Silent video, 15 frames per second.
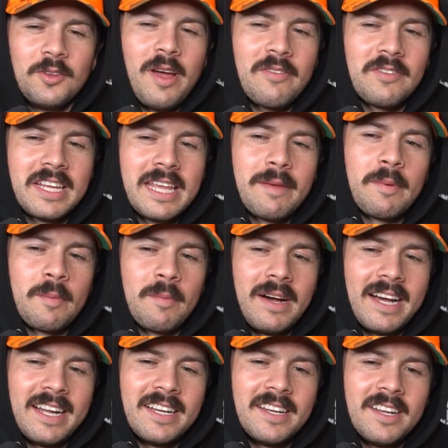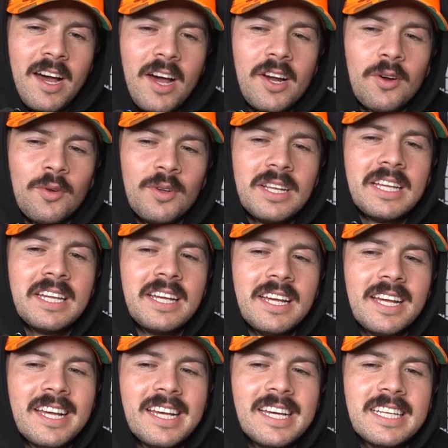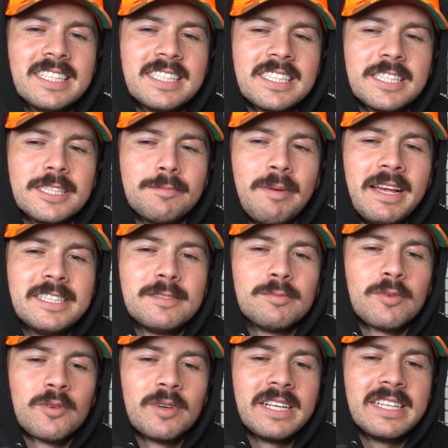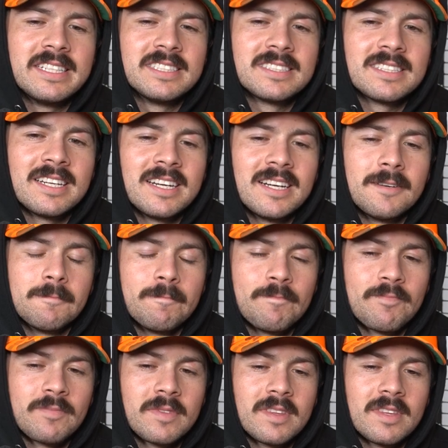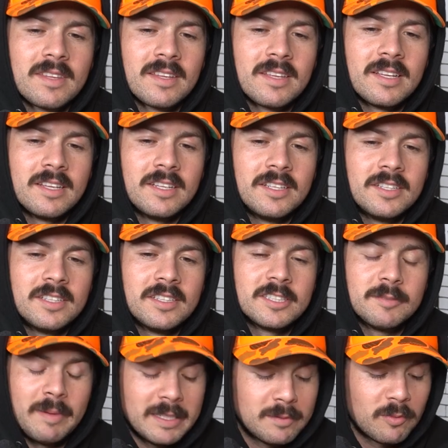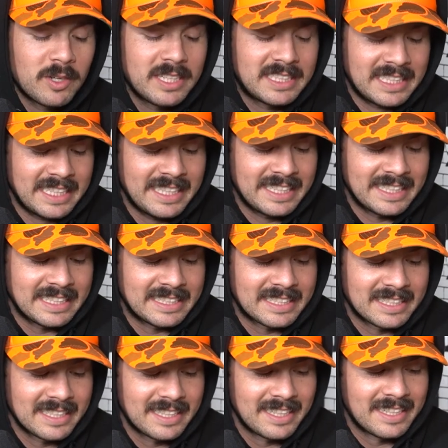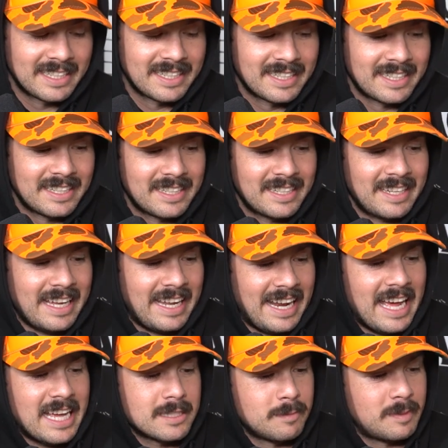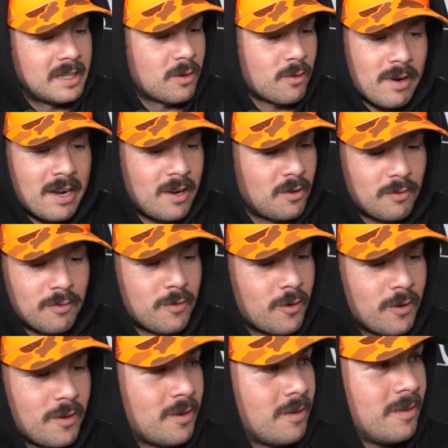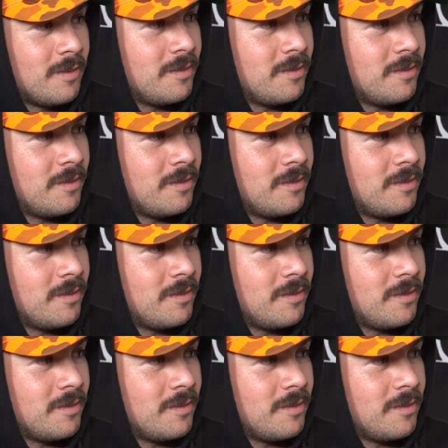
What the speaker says: You have to keep in mind, not only is Space Marines... Space Marines is and has been around for...